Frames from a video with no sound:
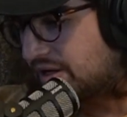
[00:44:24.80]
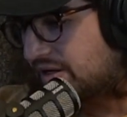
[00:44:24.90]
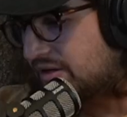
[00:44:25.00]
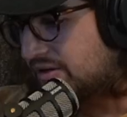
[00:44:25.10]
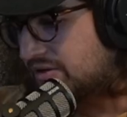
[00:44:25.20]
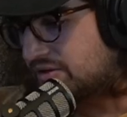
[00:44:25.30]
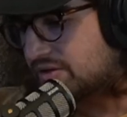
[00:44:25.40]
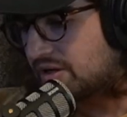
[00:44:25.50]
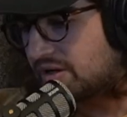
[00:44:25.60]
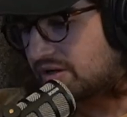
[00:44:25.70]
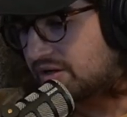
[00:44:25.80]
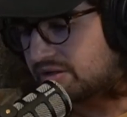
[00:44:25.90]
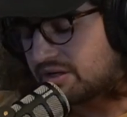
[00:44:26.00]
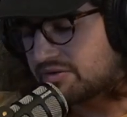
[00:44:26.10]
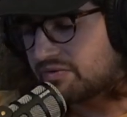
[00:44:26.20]
at it. You just got to. It
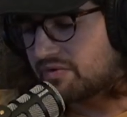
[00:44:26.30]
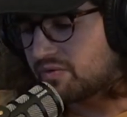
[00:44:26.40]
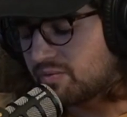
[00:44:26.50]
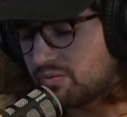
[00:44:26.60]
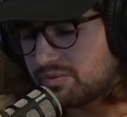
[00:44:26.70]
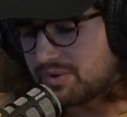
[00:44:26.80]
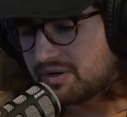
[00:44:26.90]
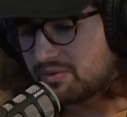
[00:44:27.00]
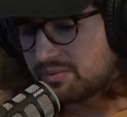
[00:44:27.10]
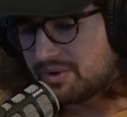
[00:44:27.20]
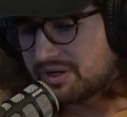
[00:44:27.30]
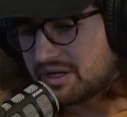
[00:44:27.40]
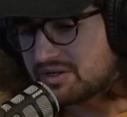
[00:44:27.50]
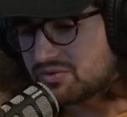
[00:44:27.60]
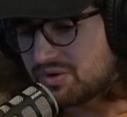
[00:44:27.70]
takes forever. With my
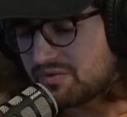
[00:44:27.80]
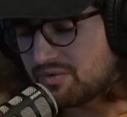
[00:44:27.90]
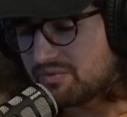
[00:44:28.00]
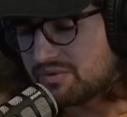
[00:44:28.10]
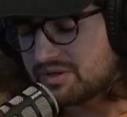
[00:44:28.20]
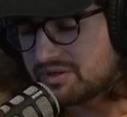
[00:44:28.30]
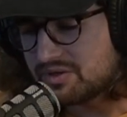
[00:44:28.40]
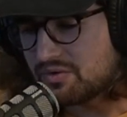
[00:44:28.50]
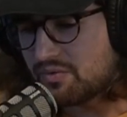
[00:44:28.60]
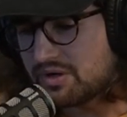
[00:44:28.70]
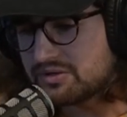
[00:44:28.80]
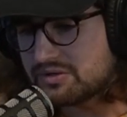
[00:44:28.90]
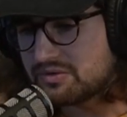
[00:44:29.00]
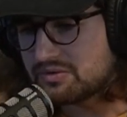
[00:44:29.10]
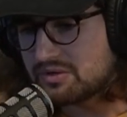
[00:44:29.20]
cats, because they were
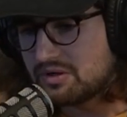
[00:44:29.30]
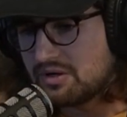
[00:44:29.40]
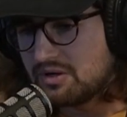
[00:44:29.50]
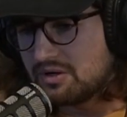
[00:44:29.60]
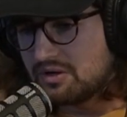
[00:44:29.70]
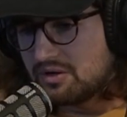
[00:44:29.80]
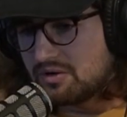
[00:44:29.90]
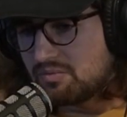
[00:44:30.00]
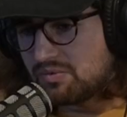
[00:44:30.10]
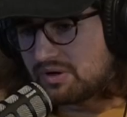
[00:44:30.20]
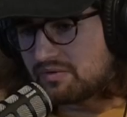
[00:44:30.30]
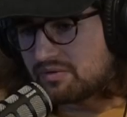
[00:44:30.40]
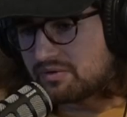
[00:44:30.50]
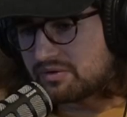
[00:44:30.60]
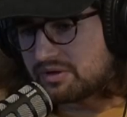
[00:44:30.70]
rescues,
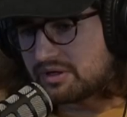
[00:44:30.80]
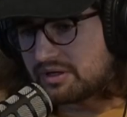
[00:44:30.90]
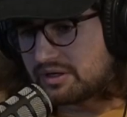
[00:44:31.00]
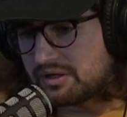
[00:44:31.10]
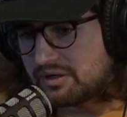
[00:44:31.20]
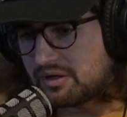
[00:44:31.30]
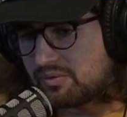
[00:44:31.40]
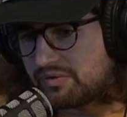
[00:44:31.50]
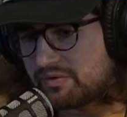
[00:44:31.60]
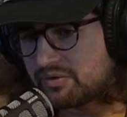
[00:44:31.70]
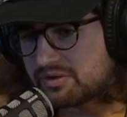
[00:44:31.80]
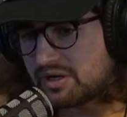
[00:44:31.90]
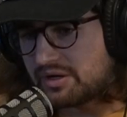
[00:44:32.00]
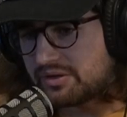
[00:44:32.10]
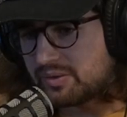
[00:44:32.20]
whenever we first
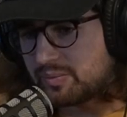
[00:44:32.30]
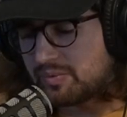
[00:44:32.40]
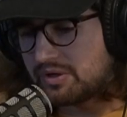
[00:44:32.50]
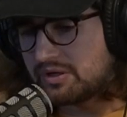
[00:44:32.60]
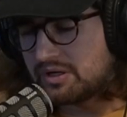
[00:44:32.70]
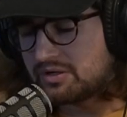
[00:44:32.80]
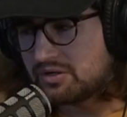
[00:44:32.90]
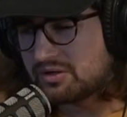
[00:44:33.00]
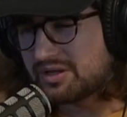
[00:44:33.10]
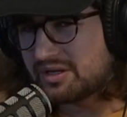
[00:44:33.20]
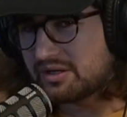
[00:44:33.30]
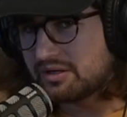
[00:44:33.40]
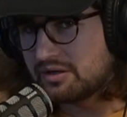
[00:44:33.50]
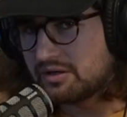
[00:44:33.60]
got them, it took like